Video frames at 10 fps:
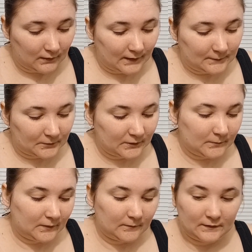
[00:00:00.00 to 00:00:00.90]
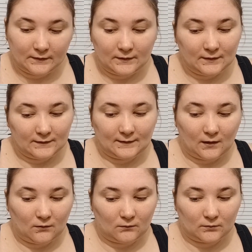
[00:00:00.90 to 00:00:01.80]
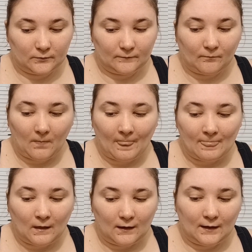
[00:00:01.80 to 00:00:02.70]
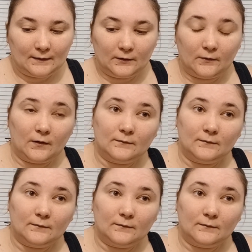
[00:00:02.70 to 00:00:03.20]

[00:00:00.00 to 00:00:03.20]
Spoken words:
It's pretty pigmented. It's not horrible. Yeah, no,